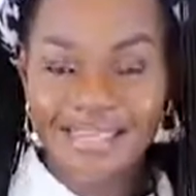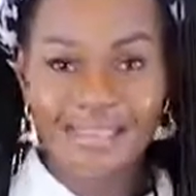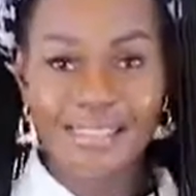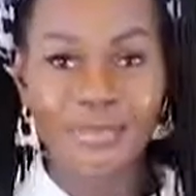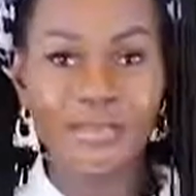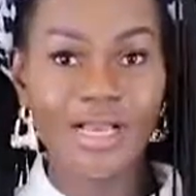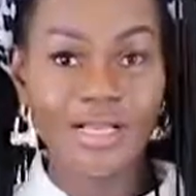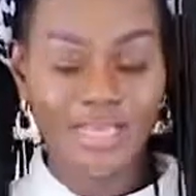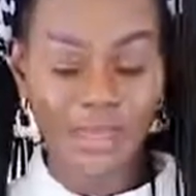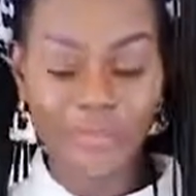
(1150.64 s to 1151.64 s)
item
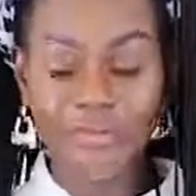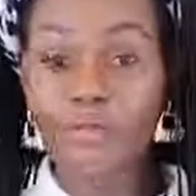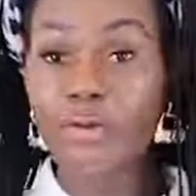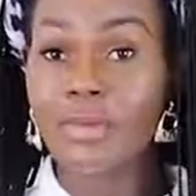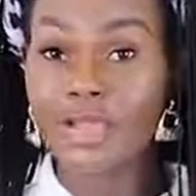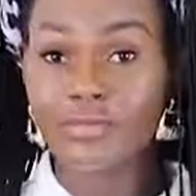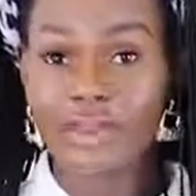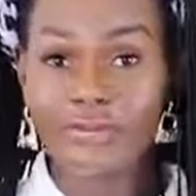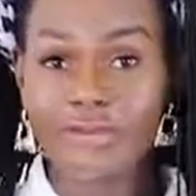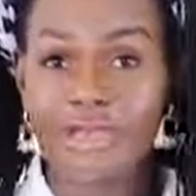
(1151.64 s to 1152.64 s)
are coming from my
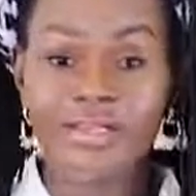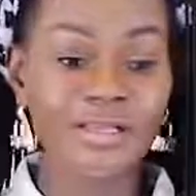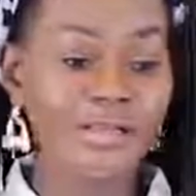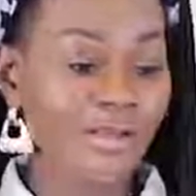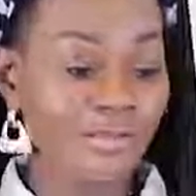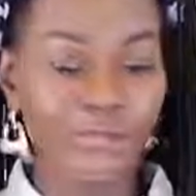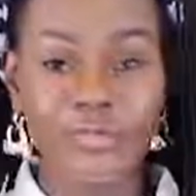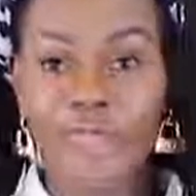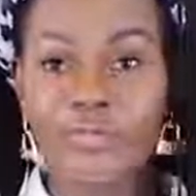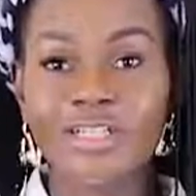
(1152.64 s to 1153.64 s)
very
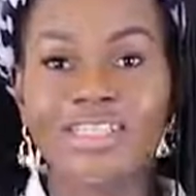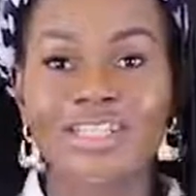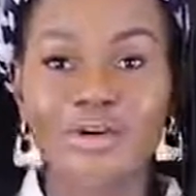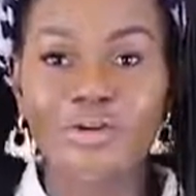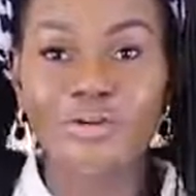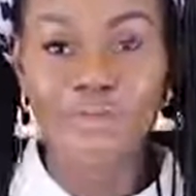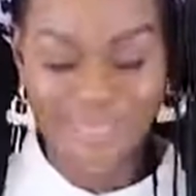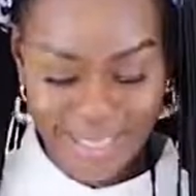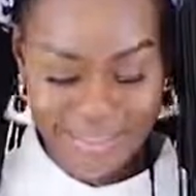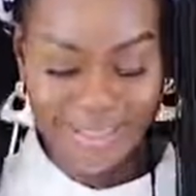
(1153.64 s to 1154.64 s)
favorite and loyal
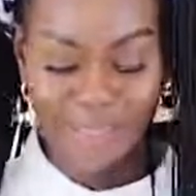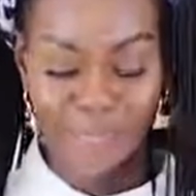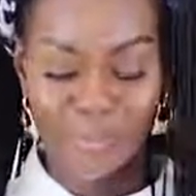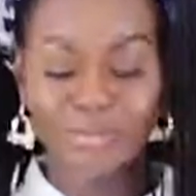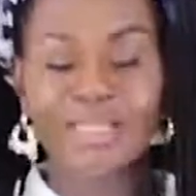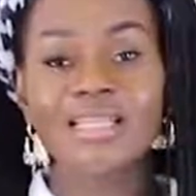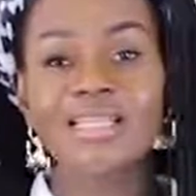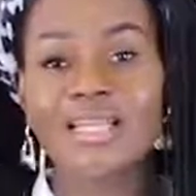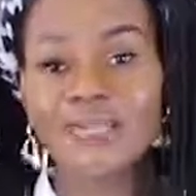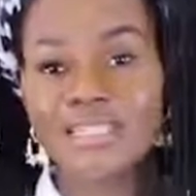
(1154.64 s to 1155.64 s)
Tesco.
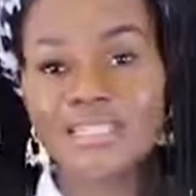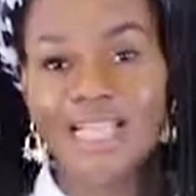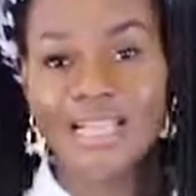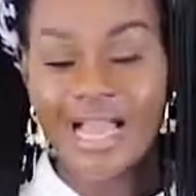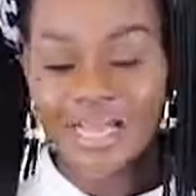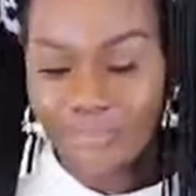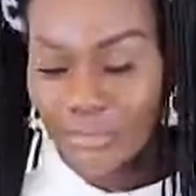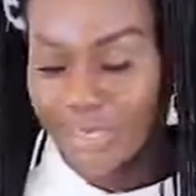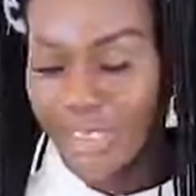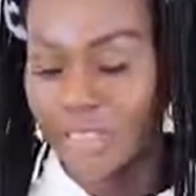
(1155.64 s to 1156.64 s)
There is the
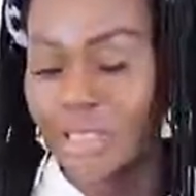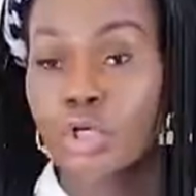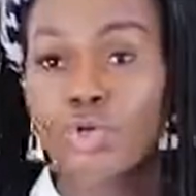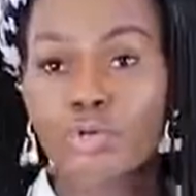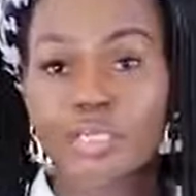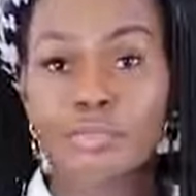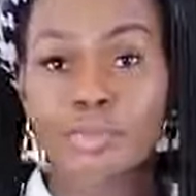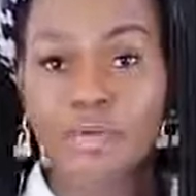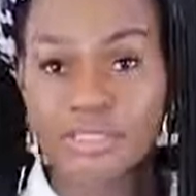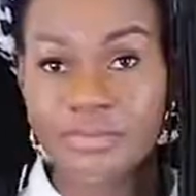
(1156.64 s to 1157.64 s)
Cadbury Cookie
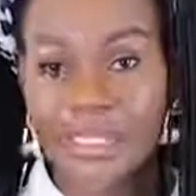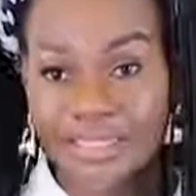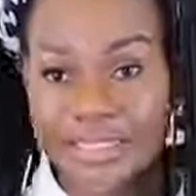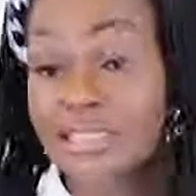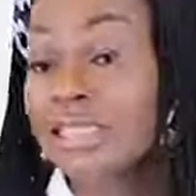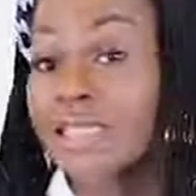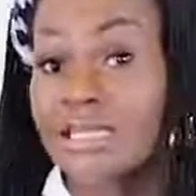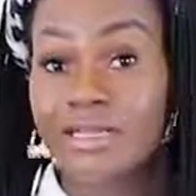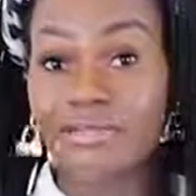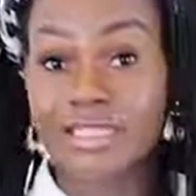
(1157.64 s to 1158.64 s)
Box Mix.
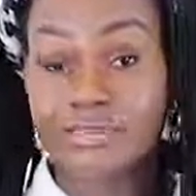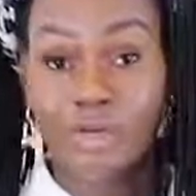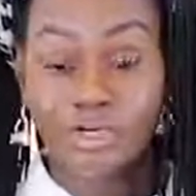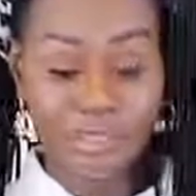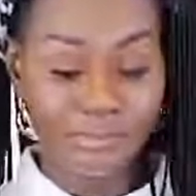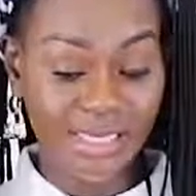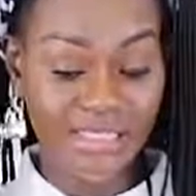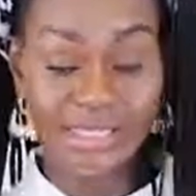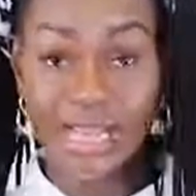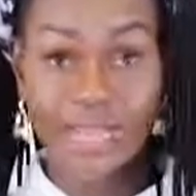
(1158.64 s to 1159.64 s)
Now this box
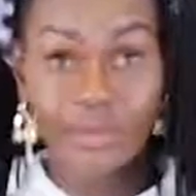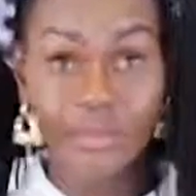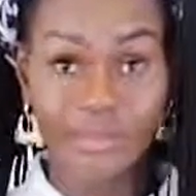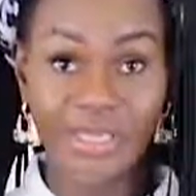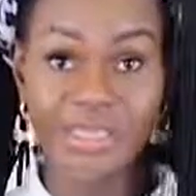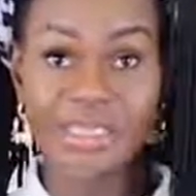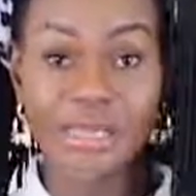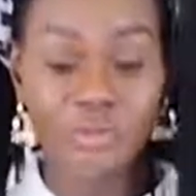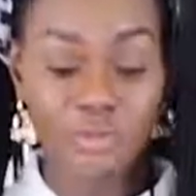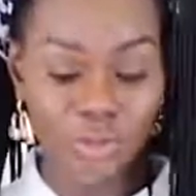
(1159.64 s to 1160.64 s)
mix I only picked
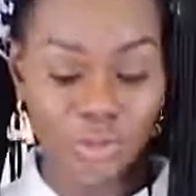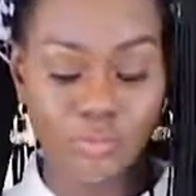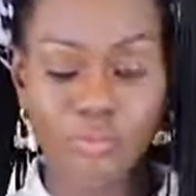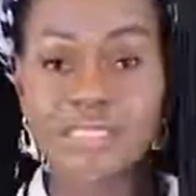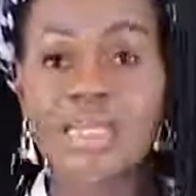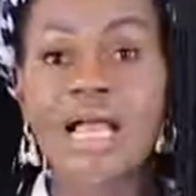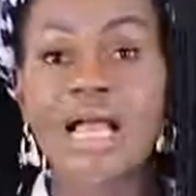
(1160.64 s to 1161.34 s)
up to use